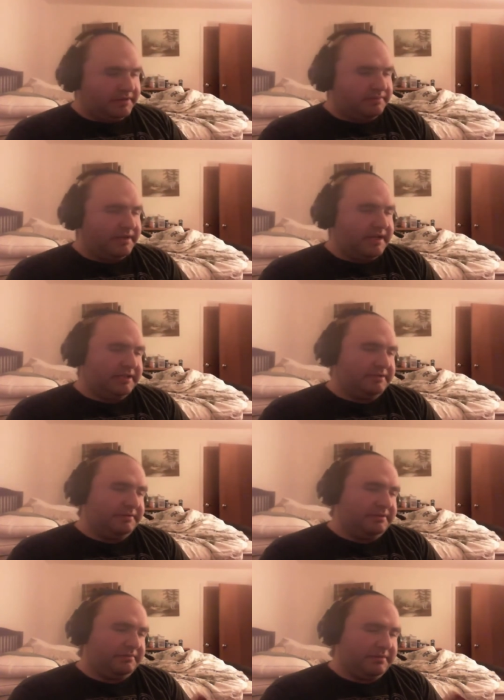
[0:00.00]
one. This one
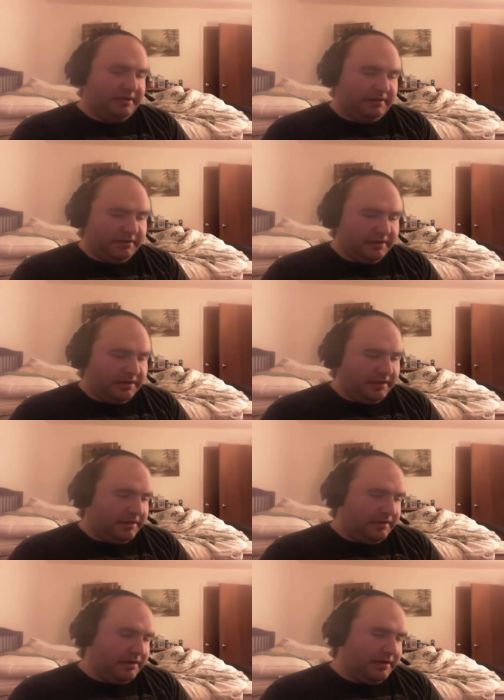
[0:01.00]
has to be something.
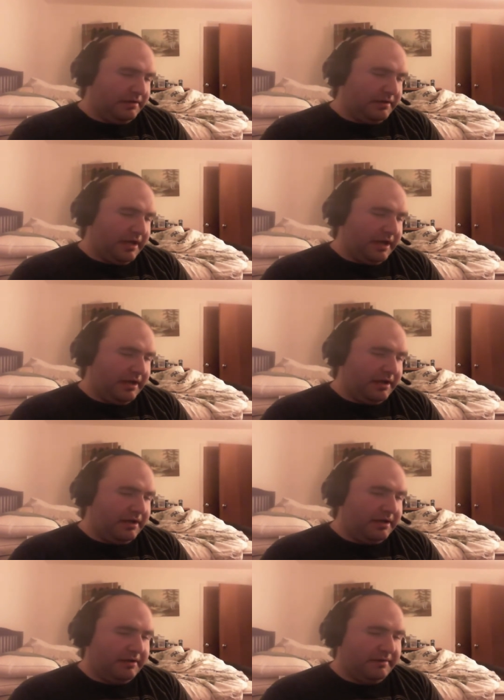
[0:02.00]
Okay,
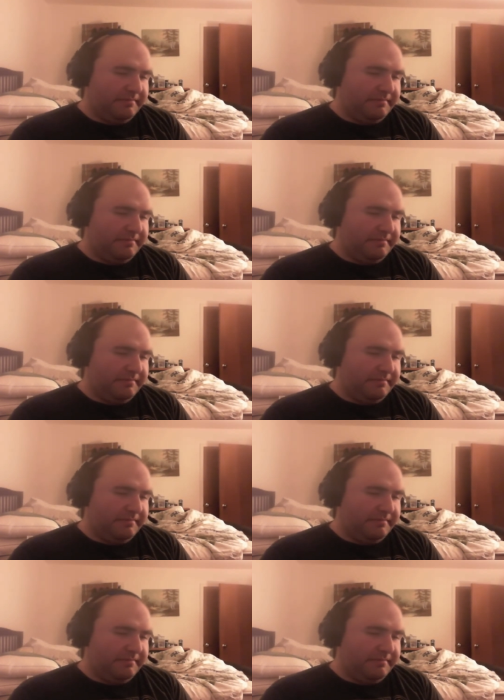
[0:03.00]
